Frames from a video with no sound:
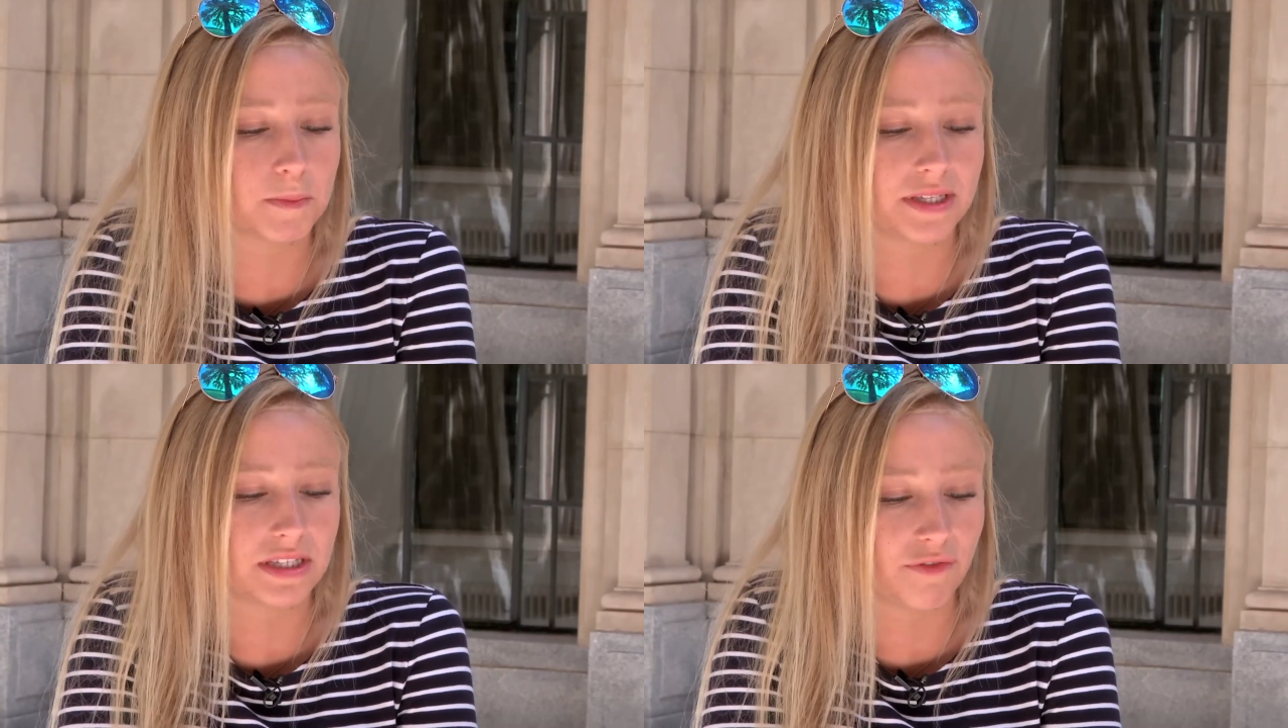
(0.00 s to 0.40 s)

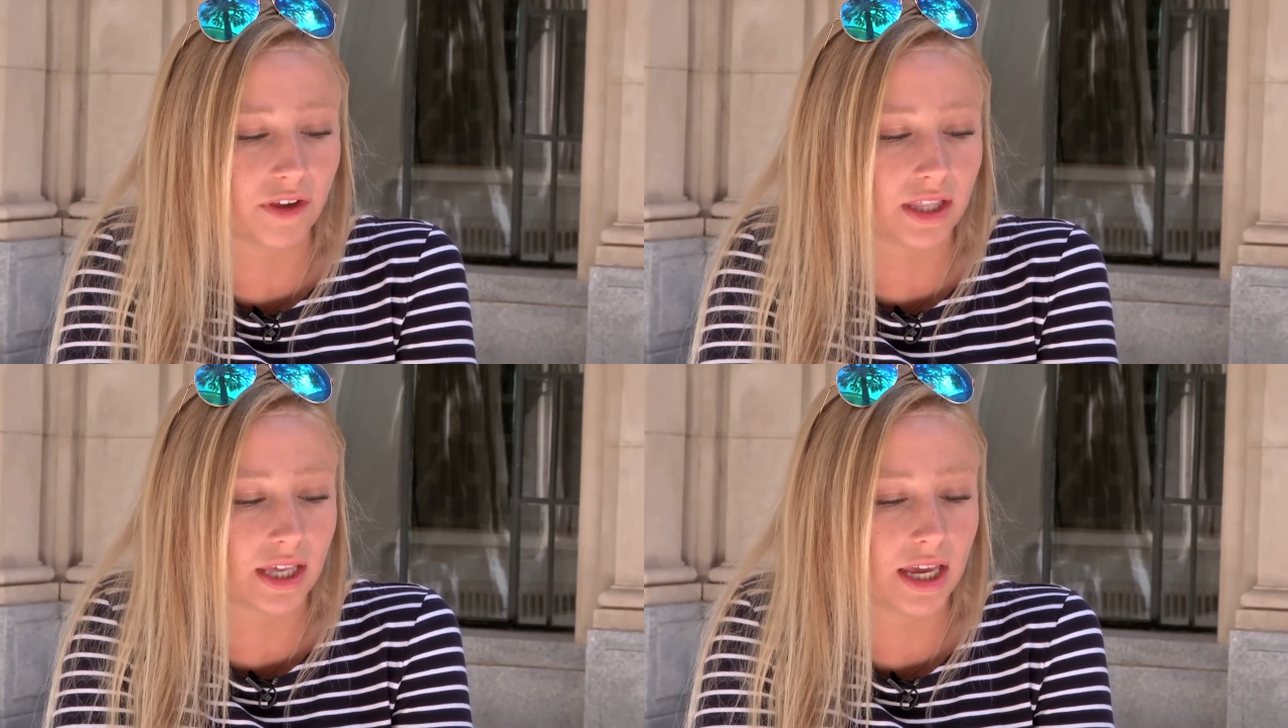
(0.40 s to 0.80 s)

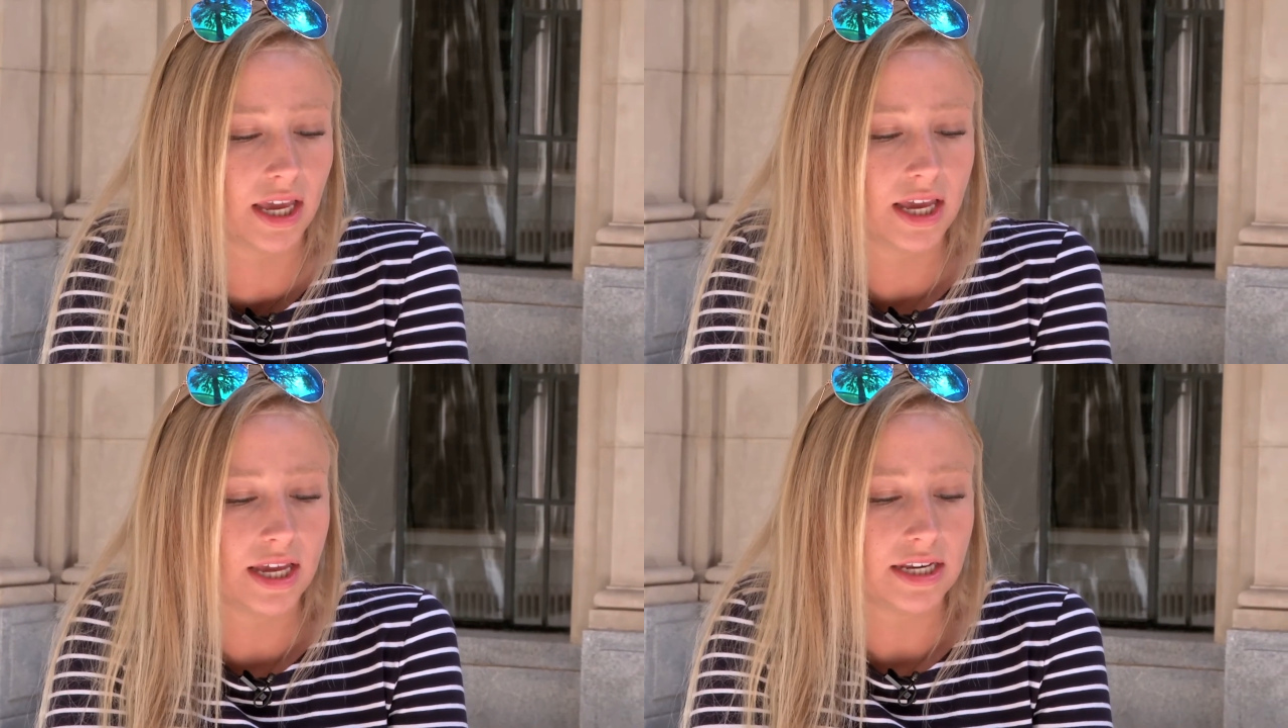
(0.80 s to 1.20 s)
specifically
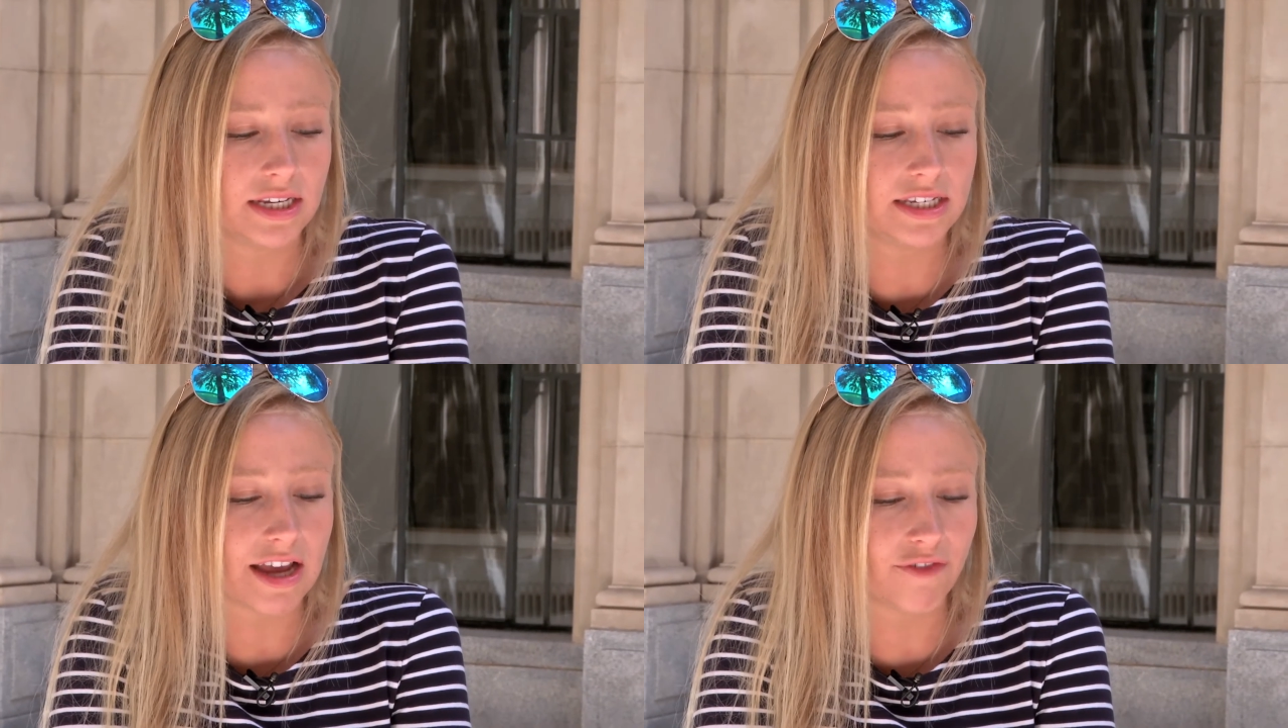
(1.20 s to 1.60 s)

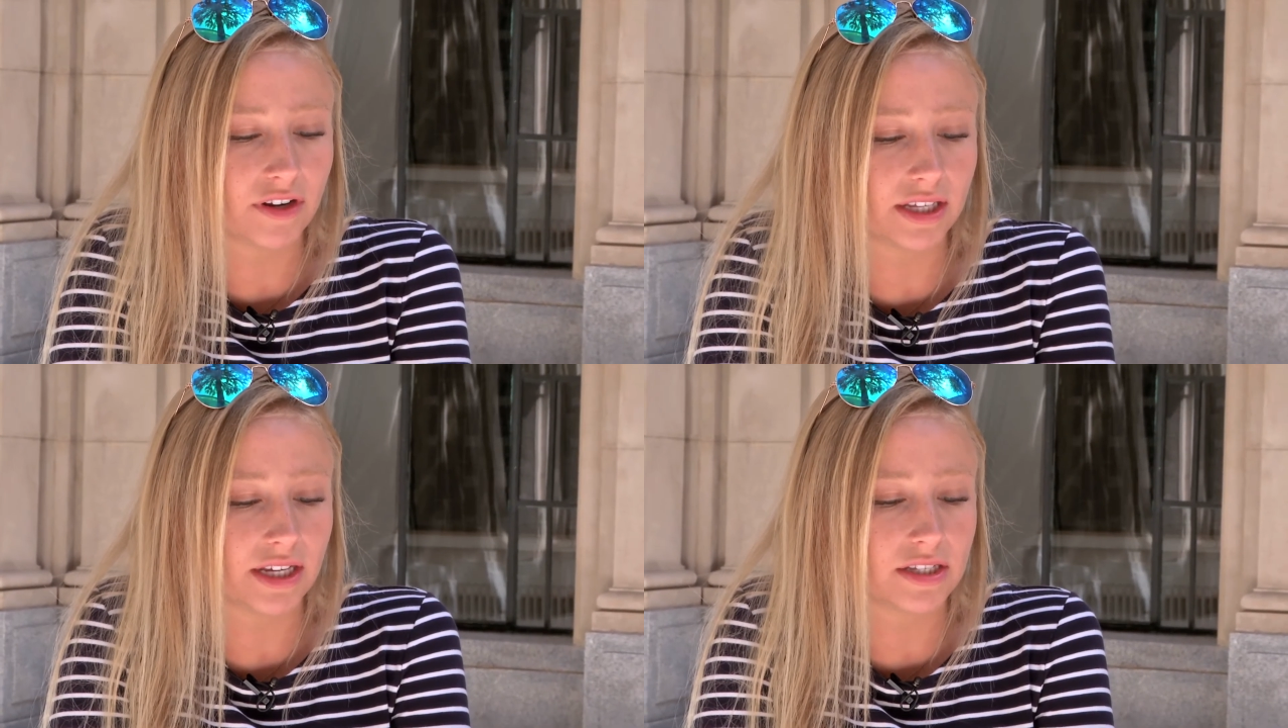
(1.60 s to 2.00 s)

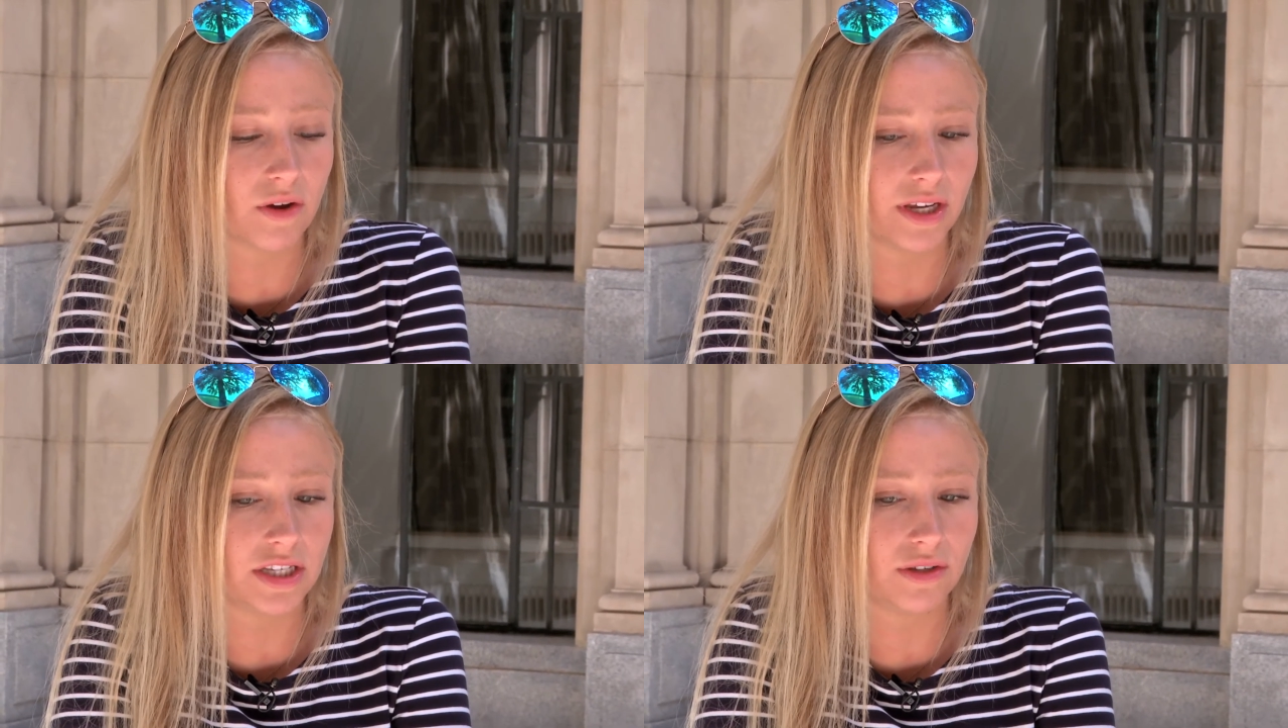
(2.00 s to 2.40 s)
definitely is
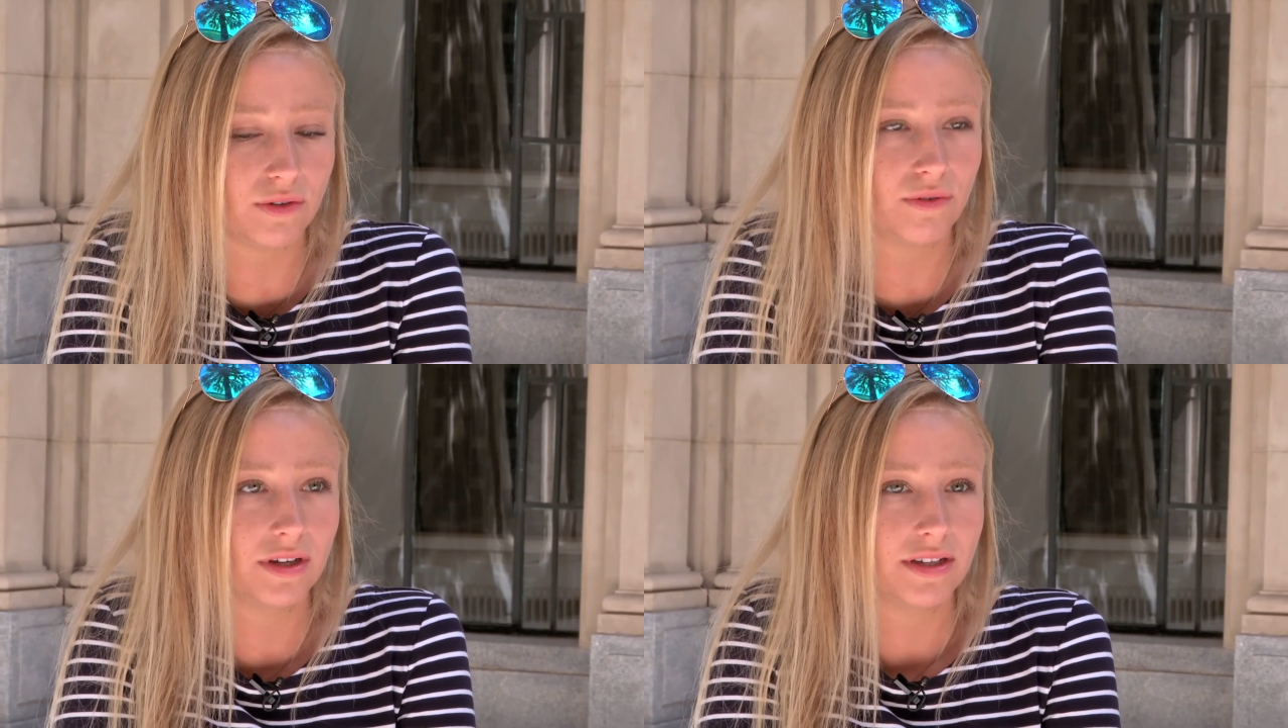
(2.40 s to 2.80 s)
going
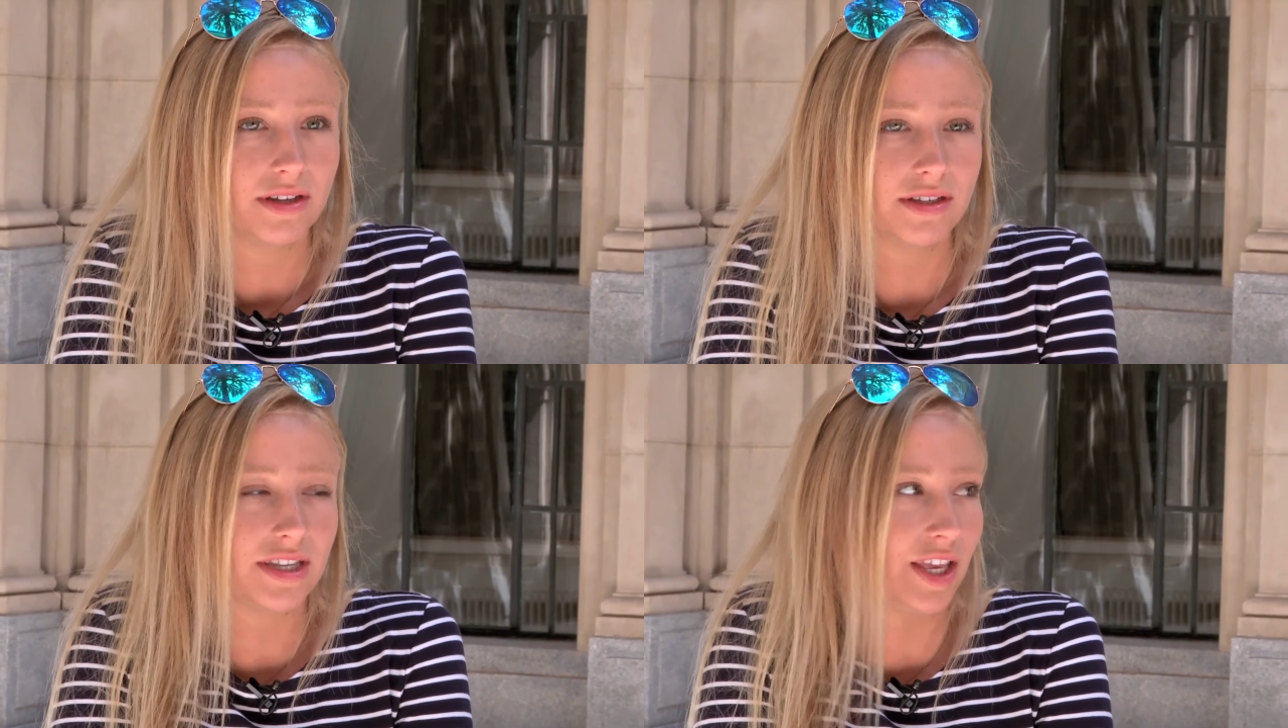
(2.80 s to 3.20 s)
to
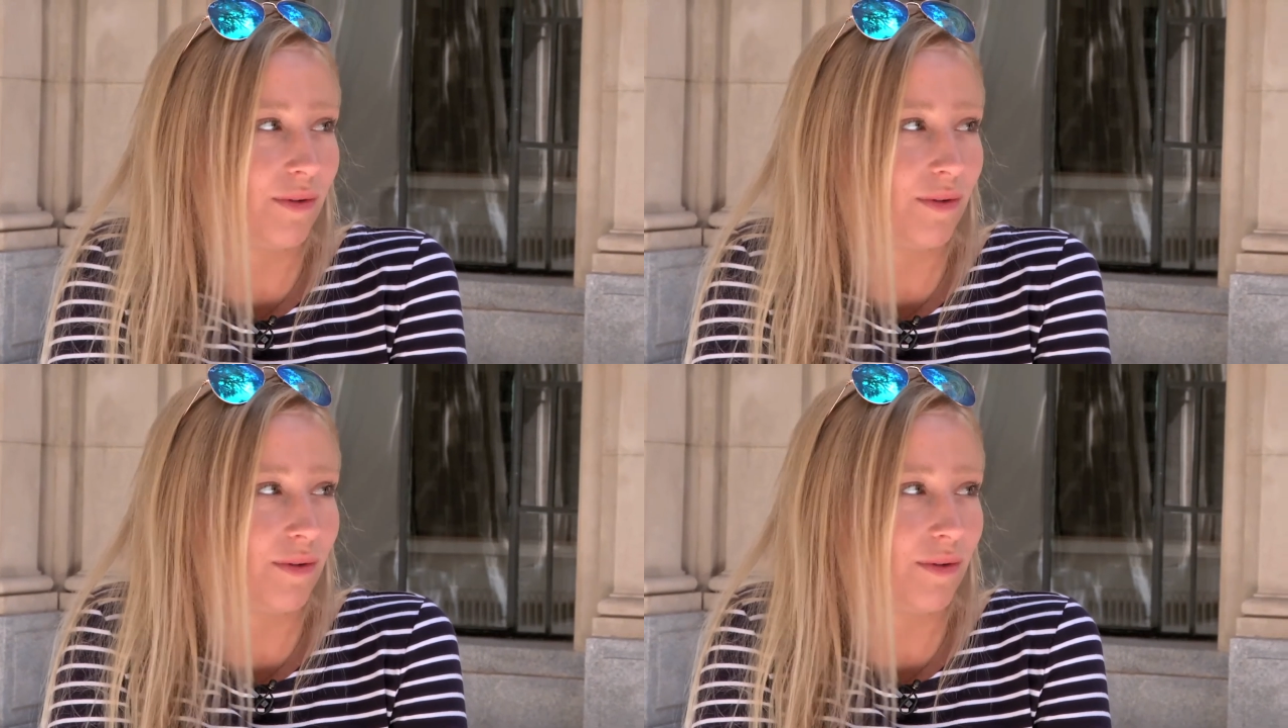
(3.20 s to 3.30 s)
set